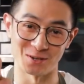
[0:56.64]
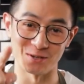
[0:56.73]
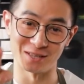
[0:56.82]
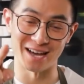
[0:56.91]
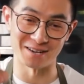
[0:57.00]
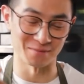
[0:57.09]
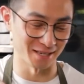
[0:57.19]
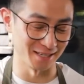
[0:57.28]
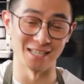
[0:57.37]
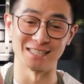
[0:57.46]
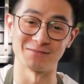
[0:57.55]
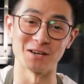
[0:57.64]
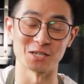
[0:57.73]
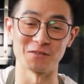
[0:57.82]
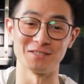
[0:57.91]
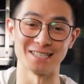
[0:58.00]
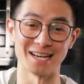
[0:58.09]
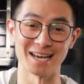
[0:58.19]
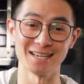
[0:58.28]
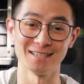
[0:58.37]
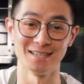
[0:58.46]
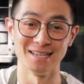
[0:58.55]
Don't you lie to me, especially for
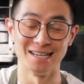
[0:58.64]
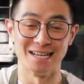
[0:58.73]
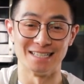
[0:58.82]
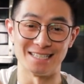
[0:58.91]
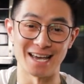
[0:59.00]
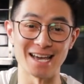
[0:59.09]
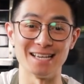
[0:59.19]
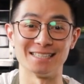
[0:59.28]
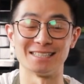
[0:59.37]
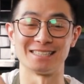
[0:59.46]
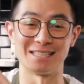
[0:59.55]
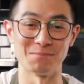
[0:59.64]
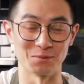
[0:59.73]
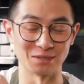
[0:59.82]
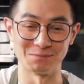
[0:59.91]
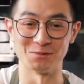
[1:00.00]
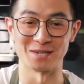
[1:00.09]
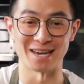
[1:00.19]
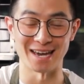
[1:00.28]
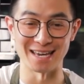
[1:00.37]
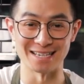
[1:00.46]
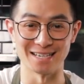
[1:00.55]
today. Today is a simple
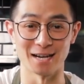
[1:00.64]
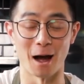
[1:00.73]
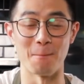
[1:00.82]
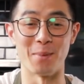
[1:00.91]
cake, a